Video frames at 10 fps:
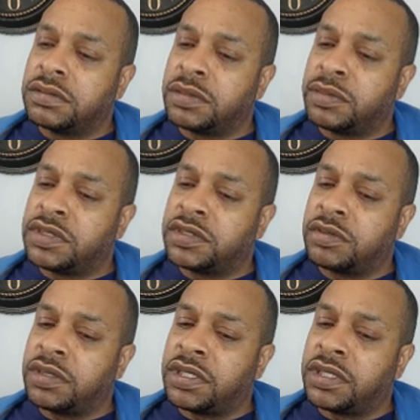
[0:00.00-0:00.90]
how much
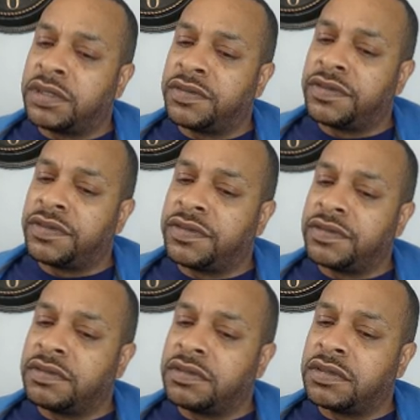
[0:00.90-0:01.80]
do I have
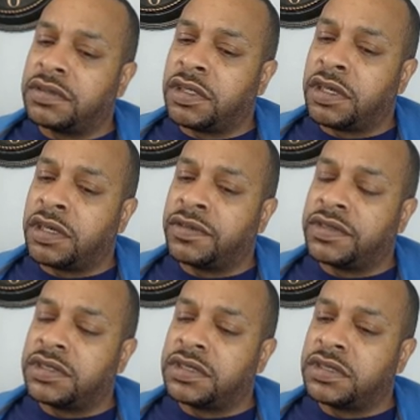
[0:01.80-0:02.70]
to
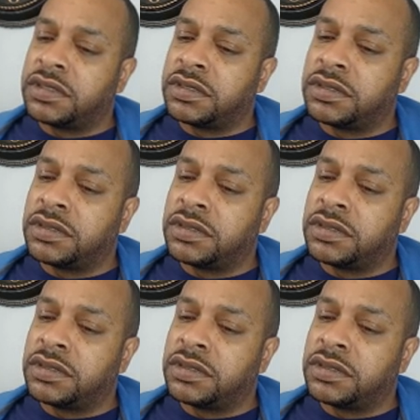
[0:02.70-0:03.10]
harvest?